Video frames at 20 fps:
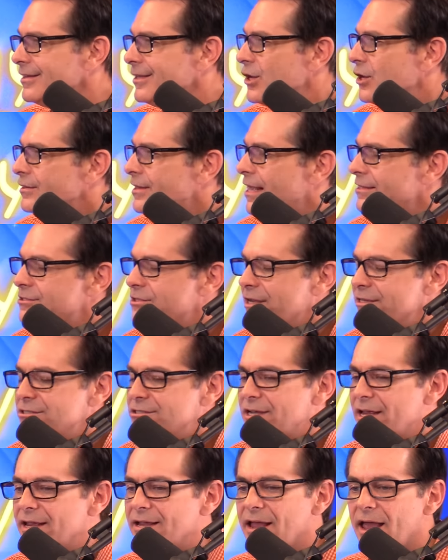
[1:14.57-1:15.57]
You know, that's like
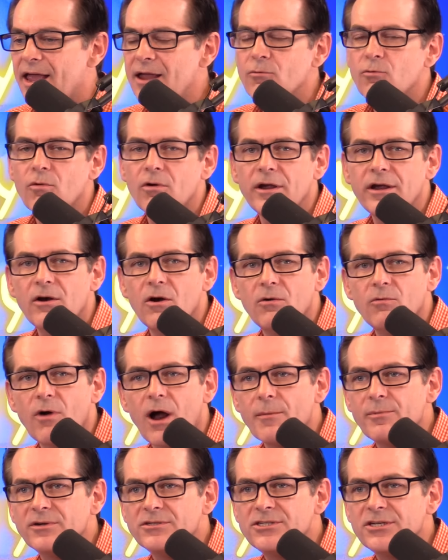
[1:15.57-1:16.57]
saying, hey, you know,
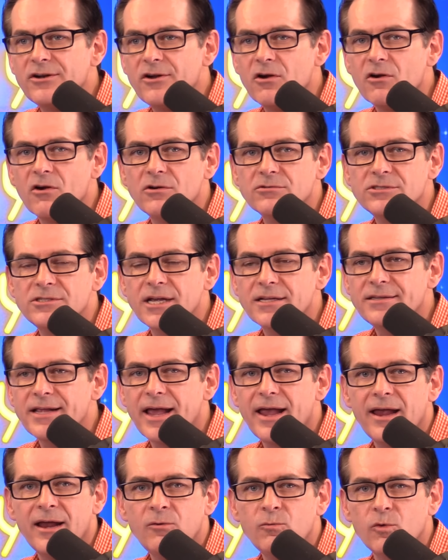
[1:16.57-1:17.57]
Robert De Niro said
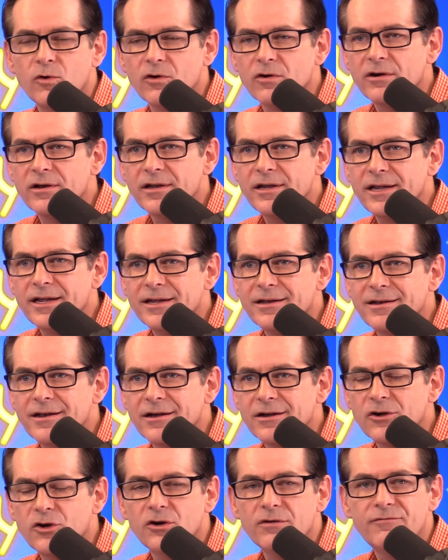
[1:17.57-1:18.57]
the N word in
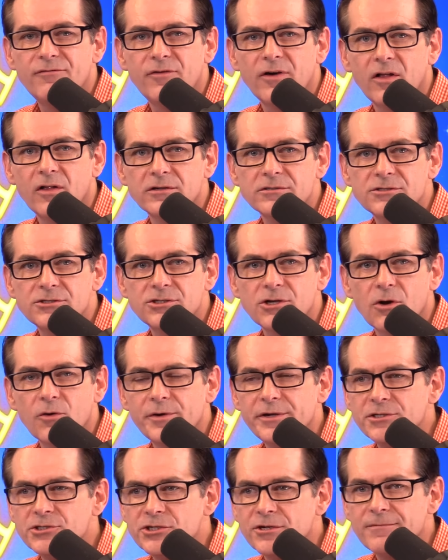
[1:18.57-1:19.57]
uh, Goodfellas, so
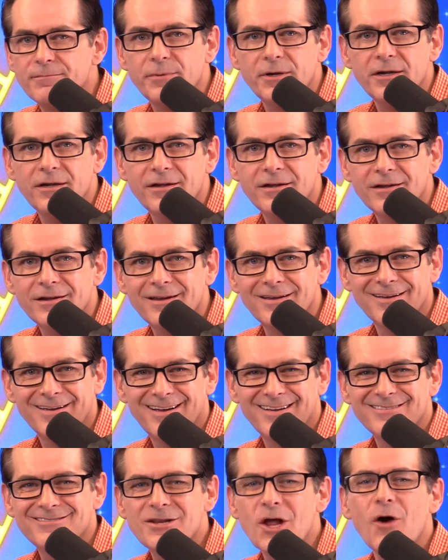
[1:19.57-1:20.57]
he shouldn't be.
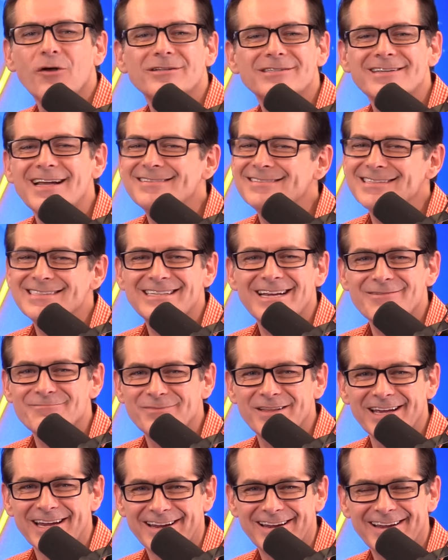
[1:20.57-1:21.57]
No, it's not the same thing.